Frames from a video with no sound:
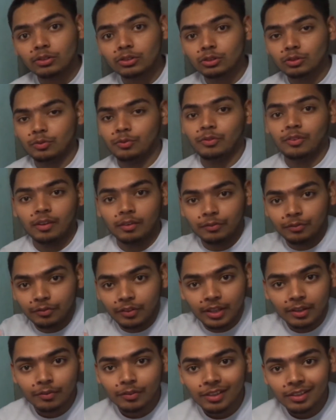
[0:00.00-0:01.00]
So
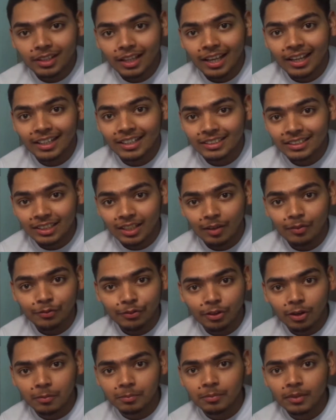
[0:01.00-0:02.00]
where will the energy come
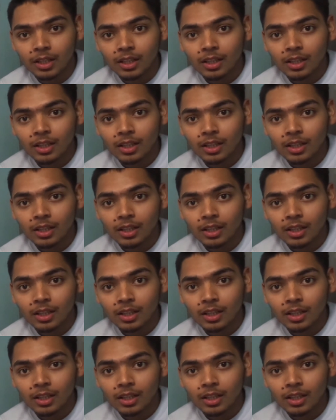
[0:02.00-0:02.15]
from?